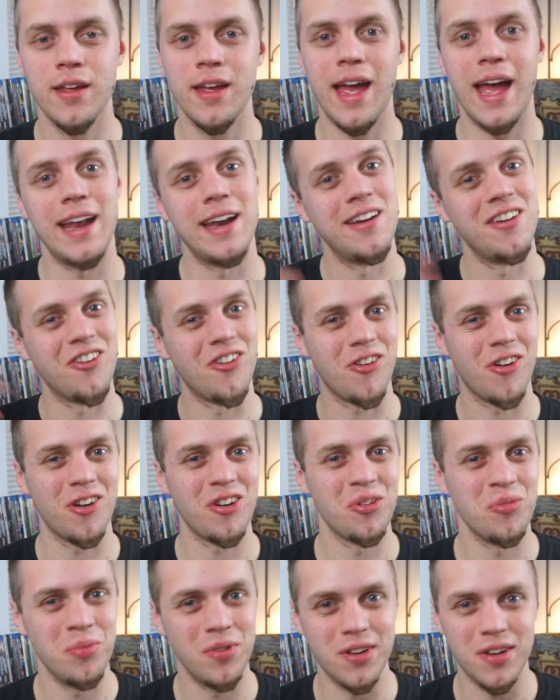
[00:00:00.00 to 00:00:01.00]
had an
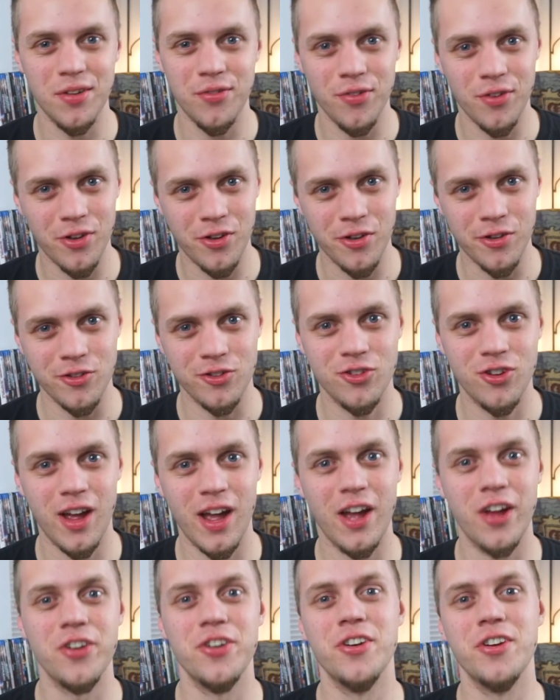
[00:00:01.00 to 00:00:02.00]
incredibly difficult
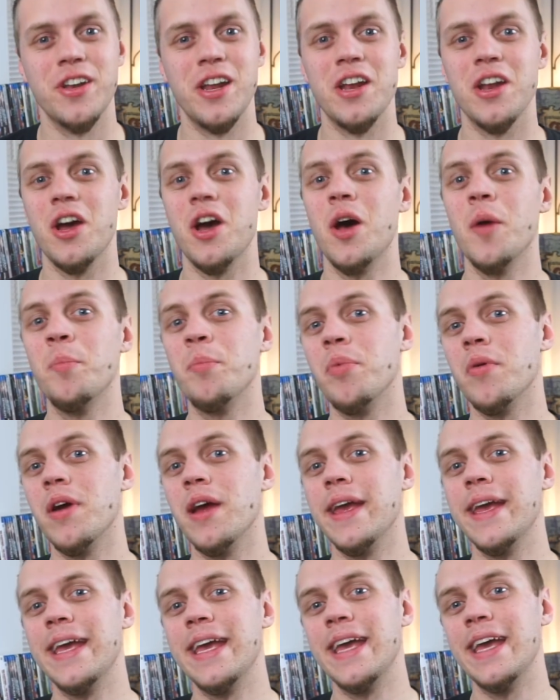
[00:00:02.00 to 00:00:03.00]
childhood and
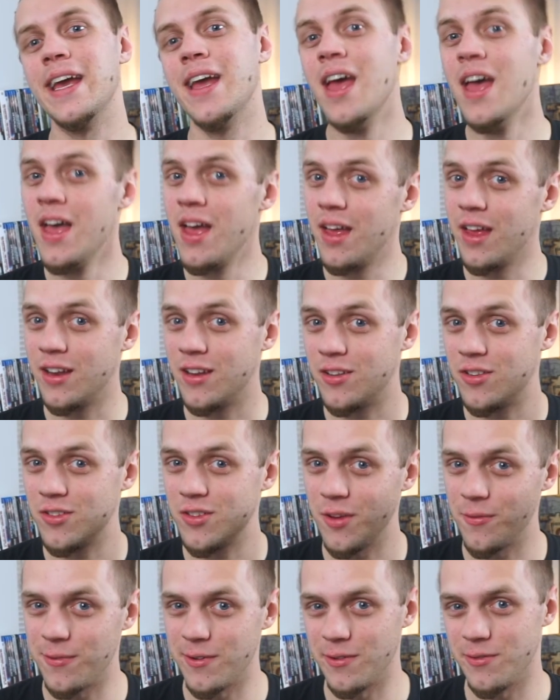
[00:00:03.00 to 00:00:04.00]
upbringing,
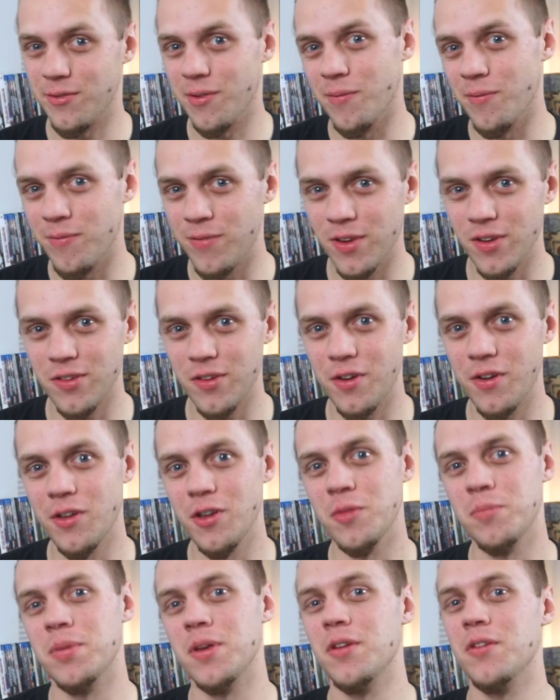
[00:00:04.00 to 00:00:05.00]
suffered from
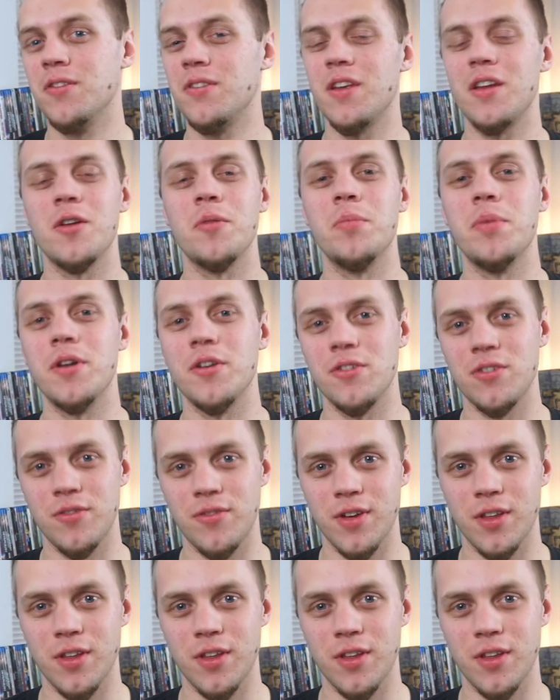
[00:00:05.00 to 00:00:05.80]
physical abuse, and a bunch of